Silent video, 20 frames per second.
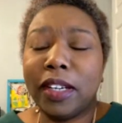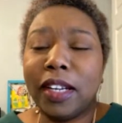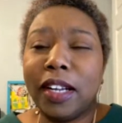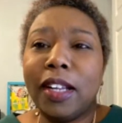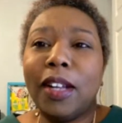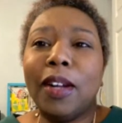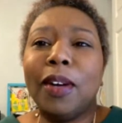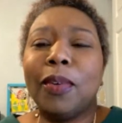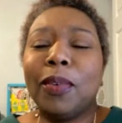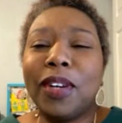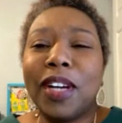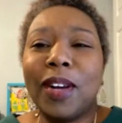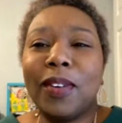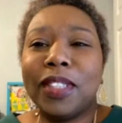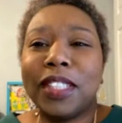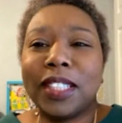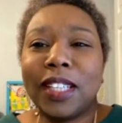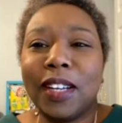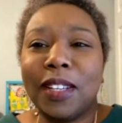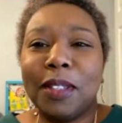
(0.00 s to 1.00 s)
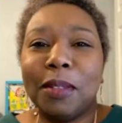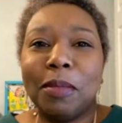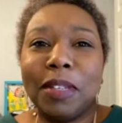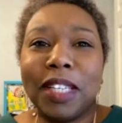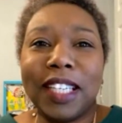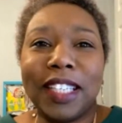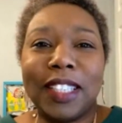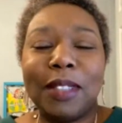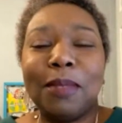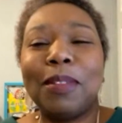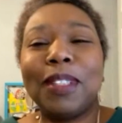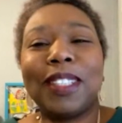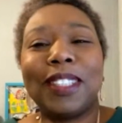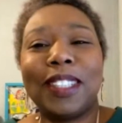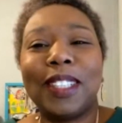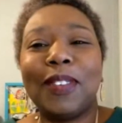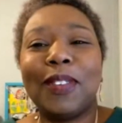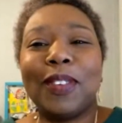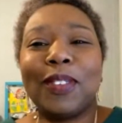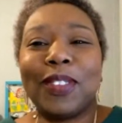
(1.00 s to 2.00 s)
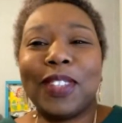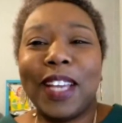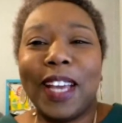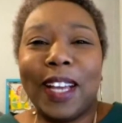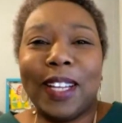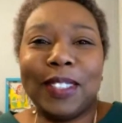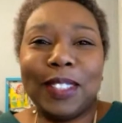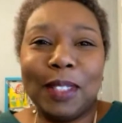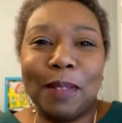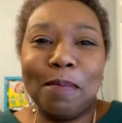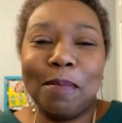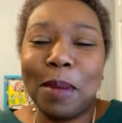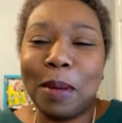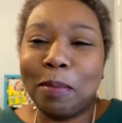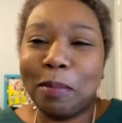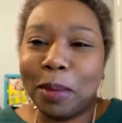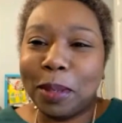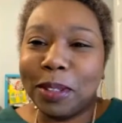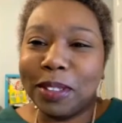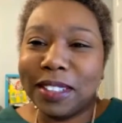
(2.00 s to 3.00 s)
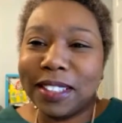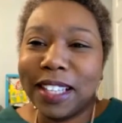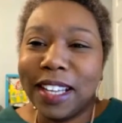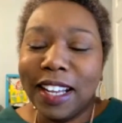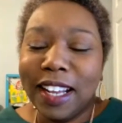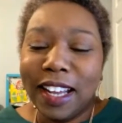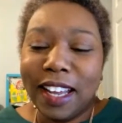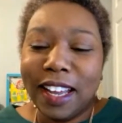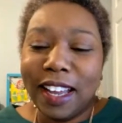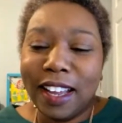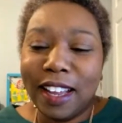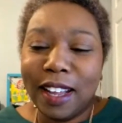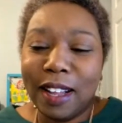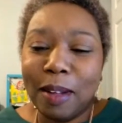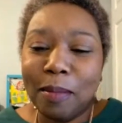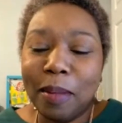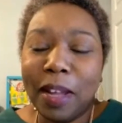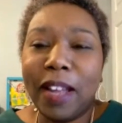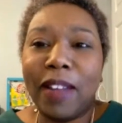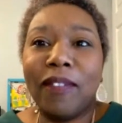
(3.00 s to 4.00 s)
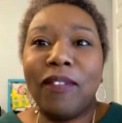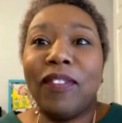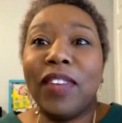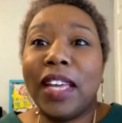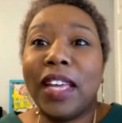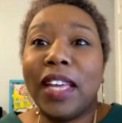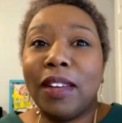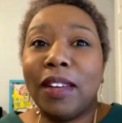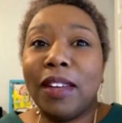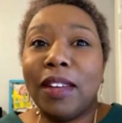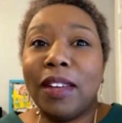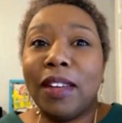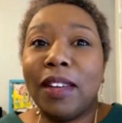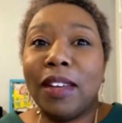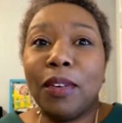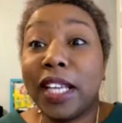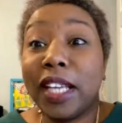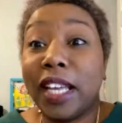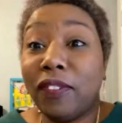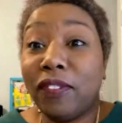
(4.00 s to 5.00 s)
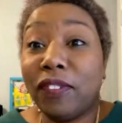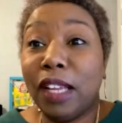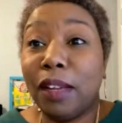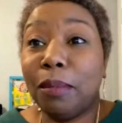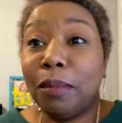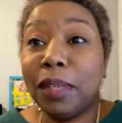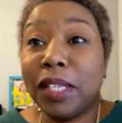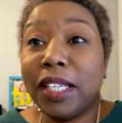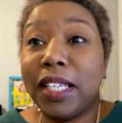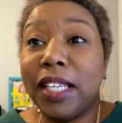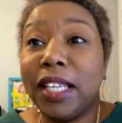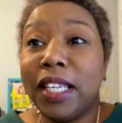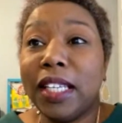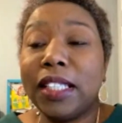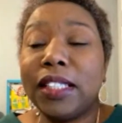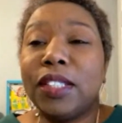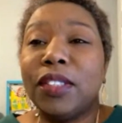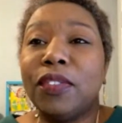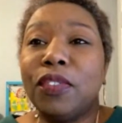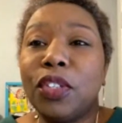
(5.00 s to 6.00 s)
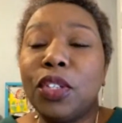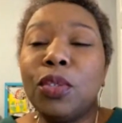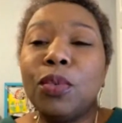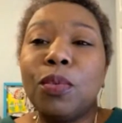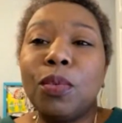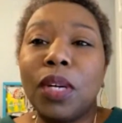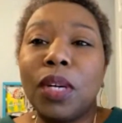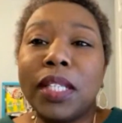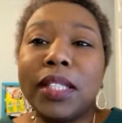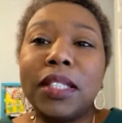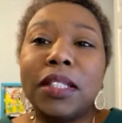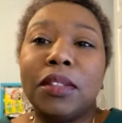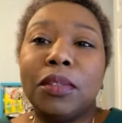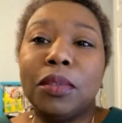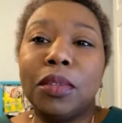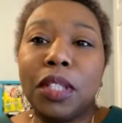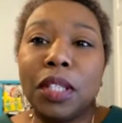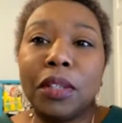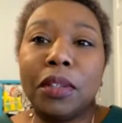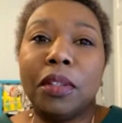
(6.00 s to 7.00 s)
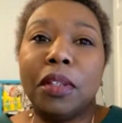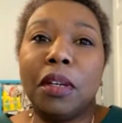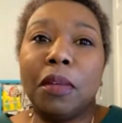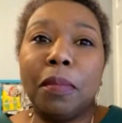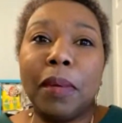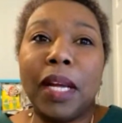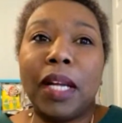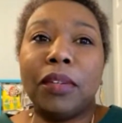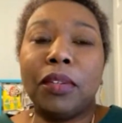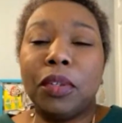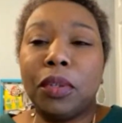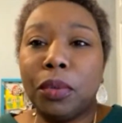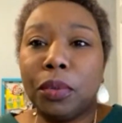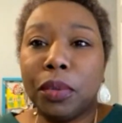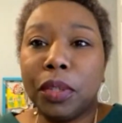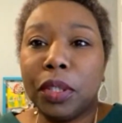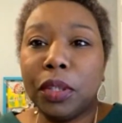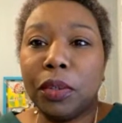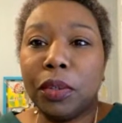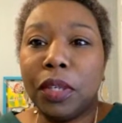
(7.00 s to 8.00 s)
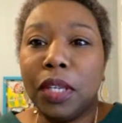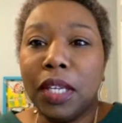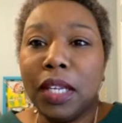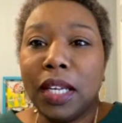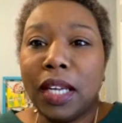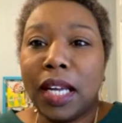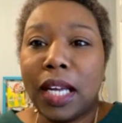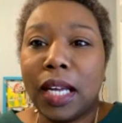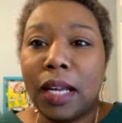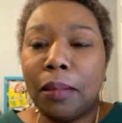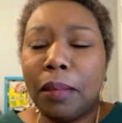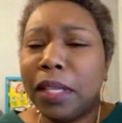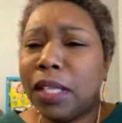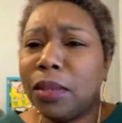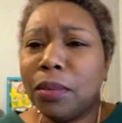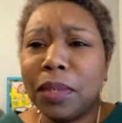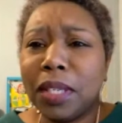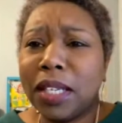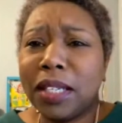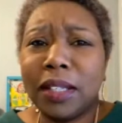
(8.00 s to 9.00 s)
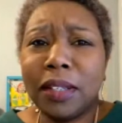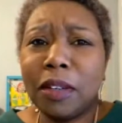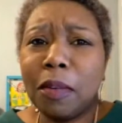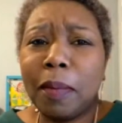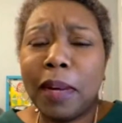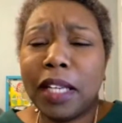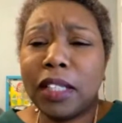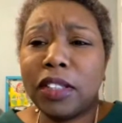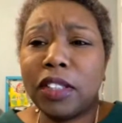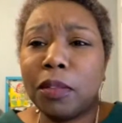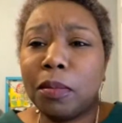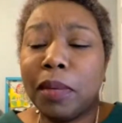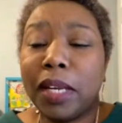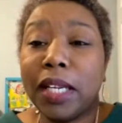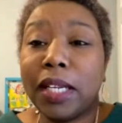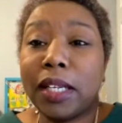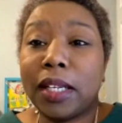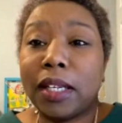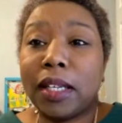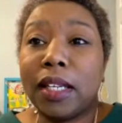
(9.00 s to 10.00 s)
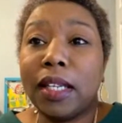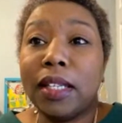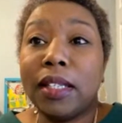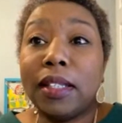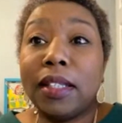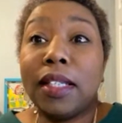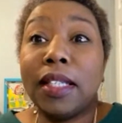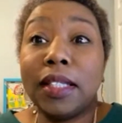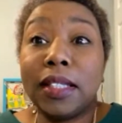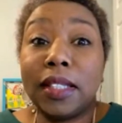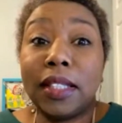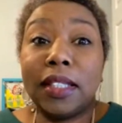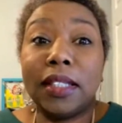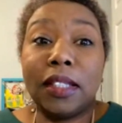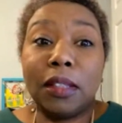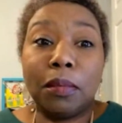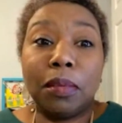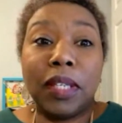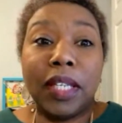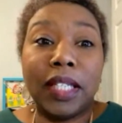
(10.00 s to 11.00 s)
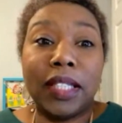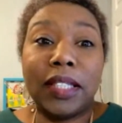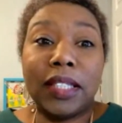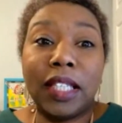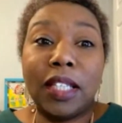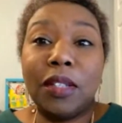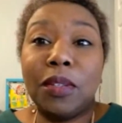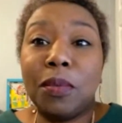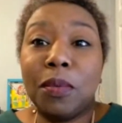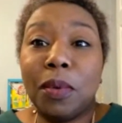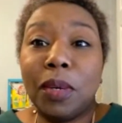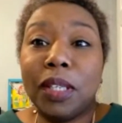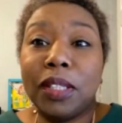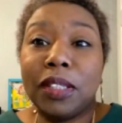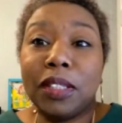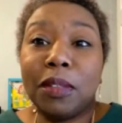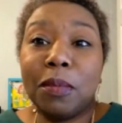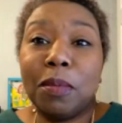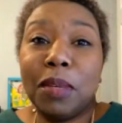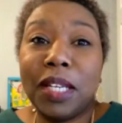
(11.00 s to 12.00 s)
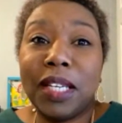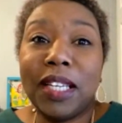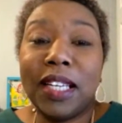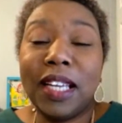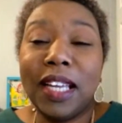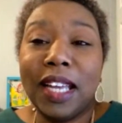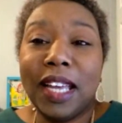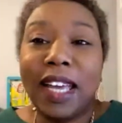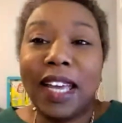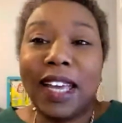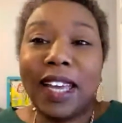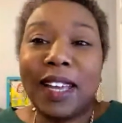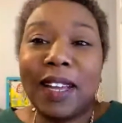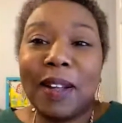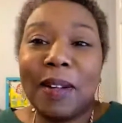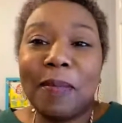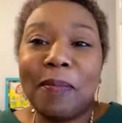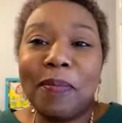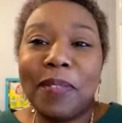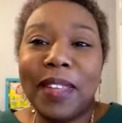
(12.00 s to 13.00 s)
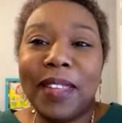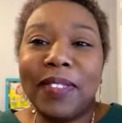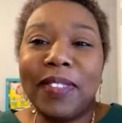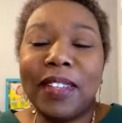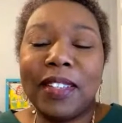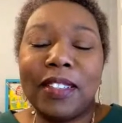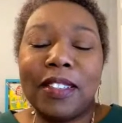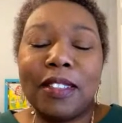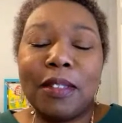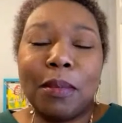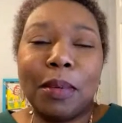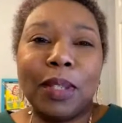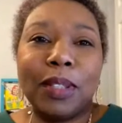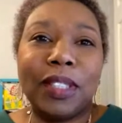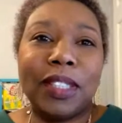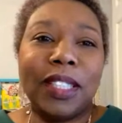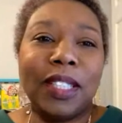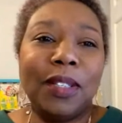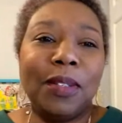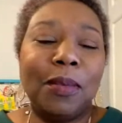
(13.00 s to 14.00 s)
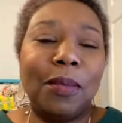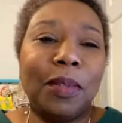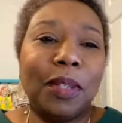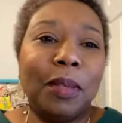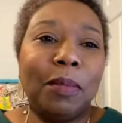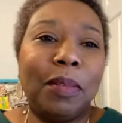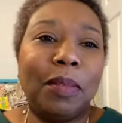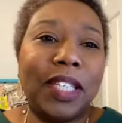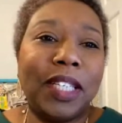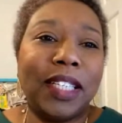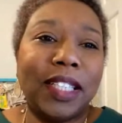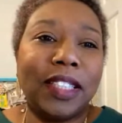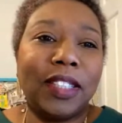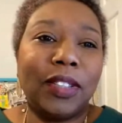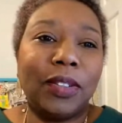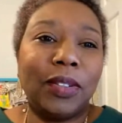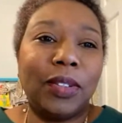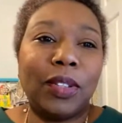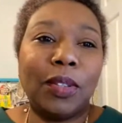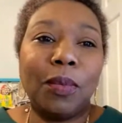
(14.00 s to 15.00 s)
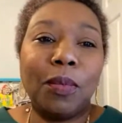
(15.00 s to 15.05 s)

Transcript: I, call, I, always call them guests, but several thousand members um, and who are more like family. And so if you want to learn about Negril um, and you want to learn about Jamaica, this is the place that you want to be. Um, and this is the person that you want to be connected to.